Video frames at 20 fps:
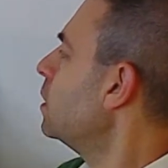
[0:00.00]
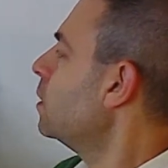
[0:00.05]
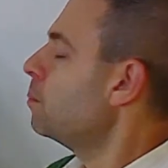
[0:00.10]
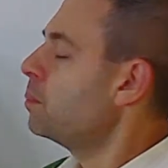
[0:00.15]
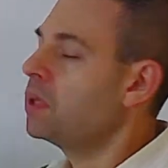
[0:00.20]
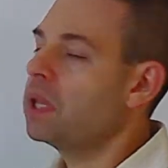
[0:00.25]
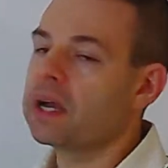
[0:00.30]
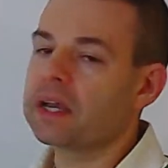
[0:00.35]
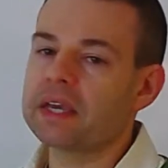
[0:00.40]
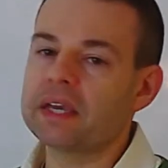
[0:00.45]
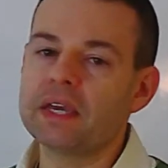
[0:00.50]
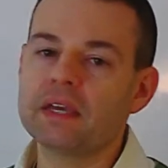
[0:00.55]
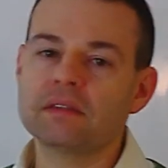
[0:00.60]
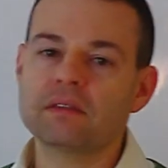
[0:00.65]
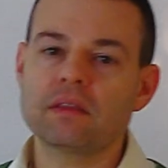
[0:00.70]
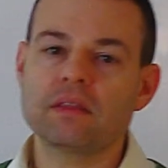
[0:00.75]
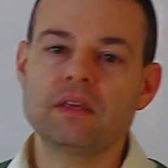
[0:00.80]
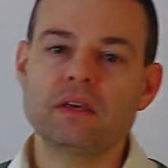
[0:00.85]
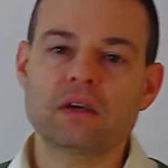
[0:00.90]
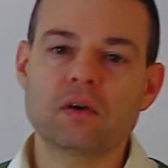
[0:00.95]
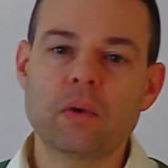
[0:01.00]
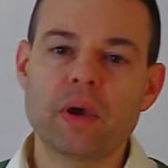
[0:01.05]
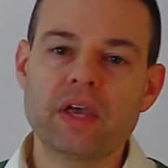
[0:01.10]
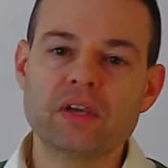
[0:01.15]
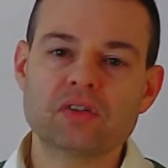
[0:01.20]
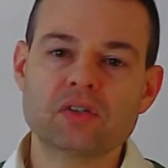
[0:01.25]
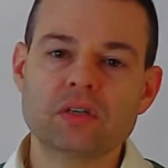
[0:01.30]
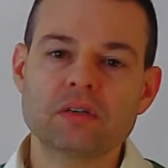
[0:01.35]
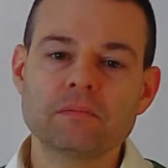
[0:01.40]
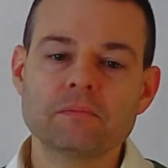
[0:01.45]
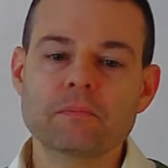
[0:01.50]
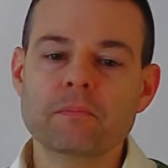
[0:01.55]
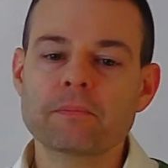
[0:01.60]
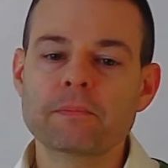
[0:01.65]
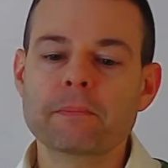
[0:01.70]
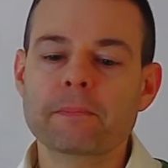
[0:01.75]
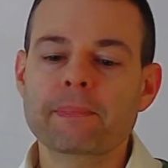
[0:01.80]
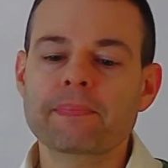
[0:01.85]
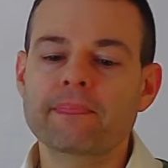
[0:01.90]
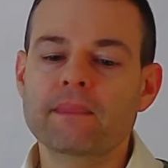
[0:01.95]
plugging into the equation,
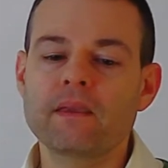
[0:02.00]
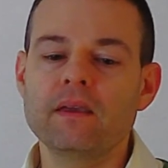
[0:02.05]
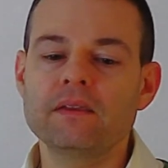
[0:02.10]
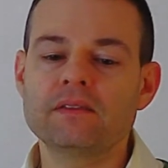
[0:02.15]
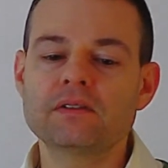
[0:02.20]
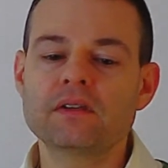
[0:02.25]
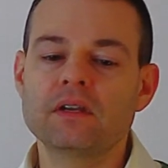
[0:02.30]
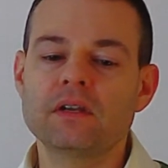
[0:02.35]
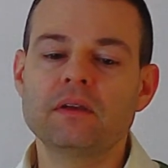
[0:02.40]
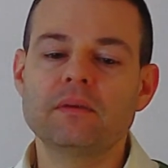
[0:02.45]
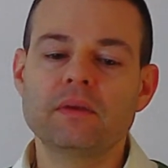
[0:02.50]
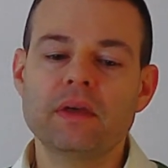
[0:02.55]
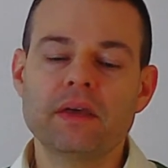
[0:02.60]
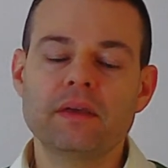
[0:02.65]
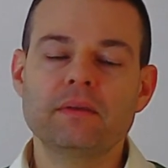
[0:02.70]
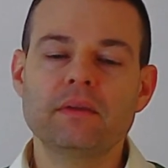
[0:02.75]
it's gonna